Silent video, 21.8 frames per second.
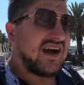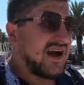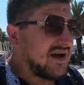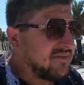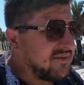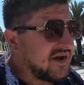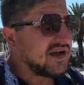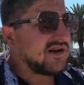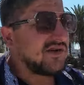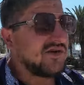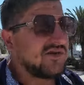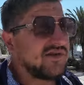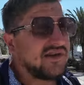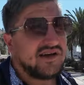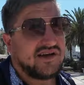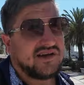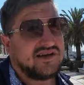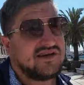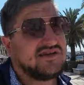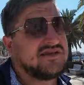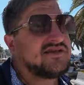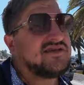I might go
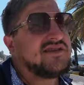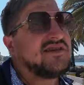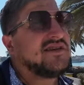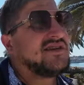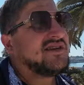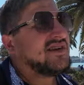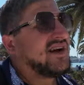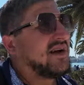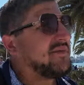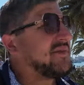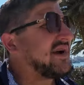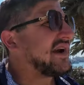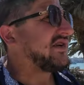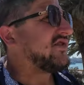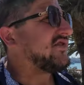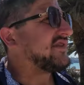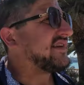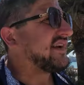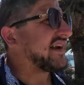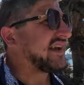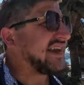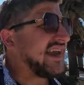there. Might
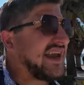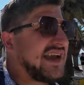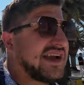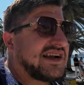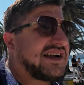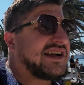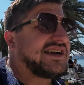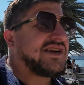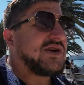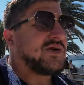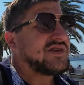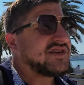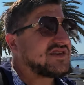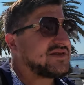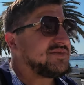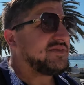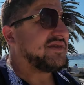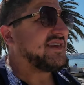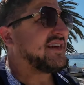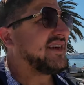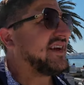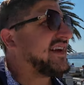go there. I can't go to
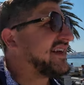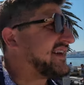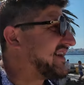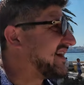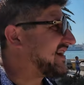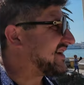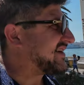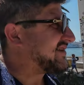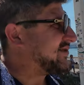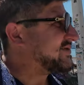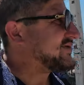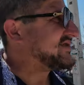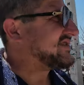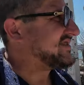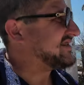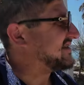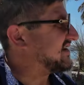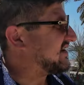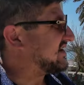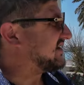Split and not go to the